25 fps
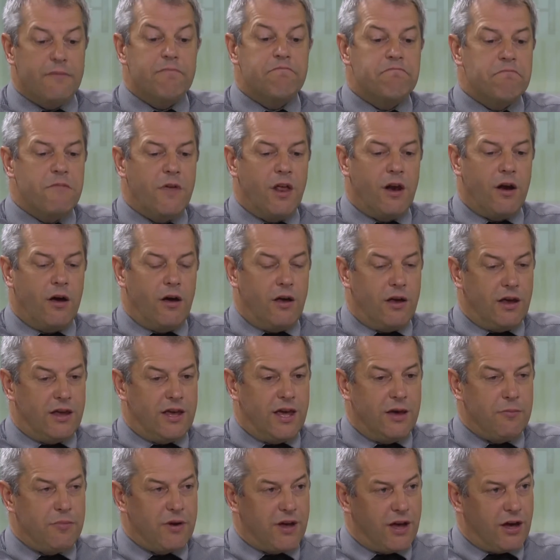you know,
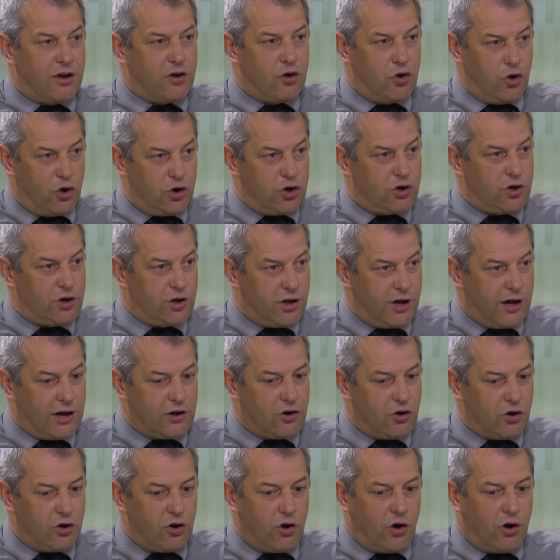keeping a good
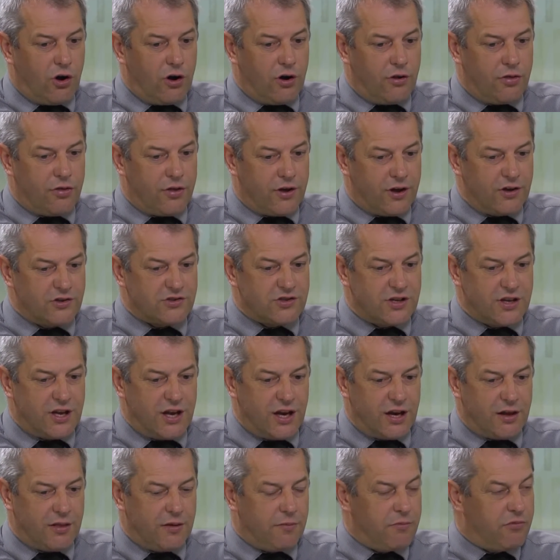eye on things and
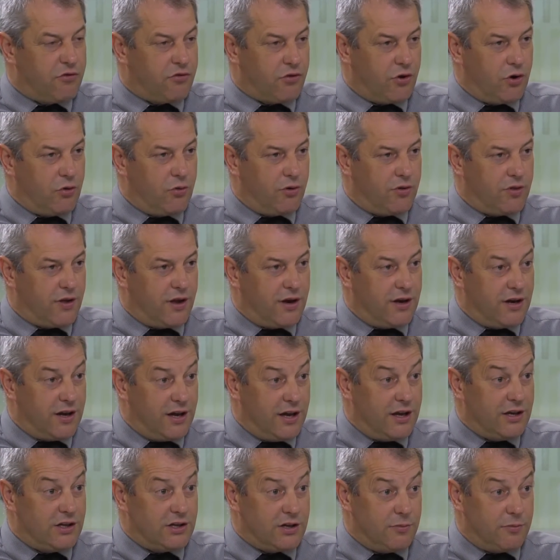getting them through when they
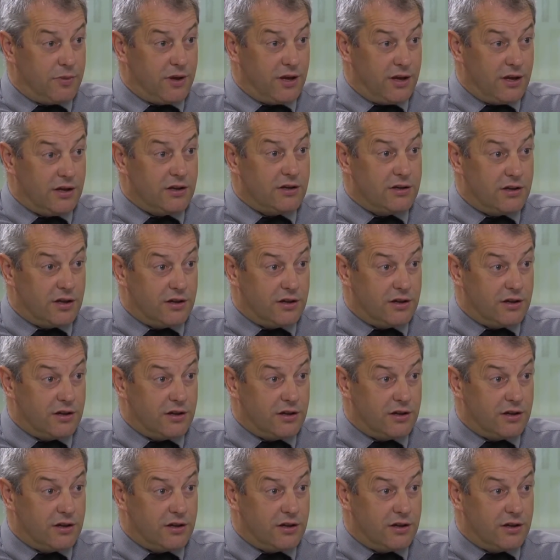need to be